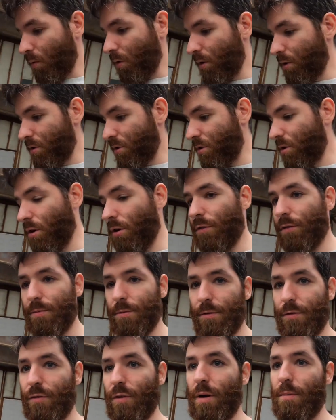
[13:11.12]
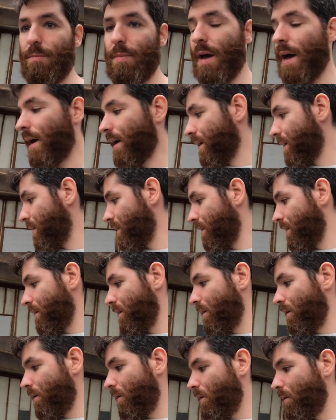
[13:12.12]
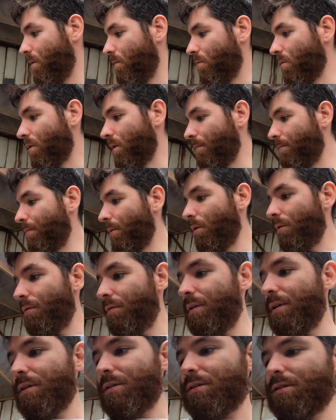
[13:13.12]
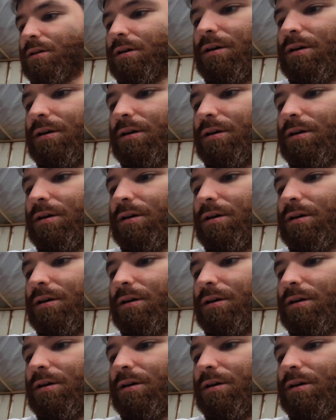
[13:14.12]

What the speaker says: we're going to start from the front back. We're going to bolt this